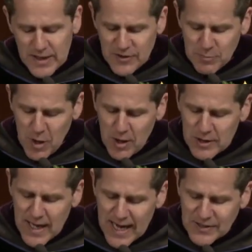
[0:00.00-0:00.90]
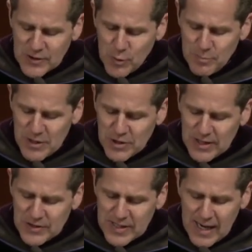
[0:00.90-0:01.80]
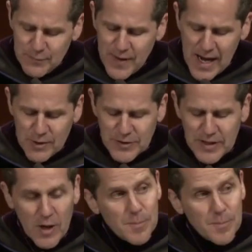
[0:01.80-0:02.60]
In small classes with Michigan's top faculty,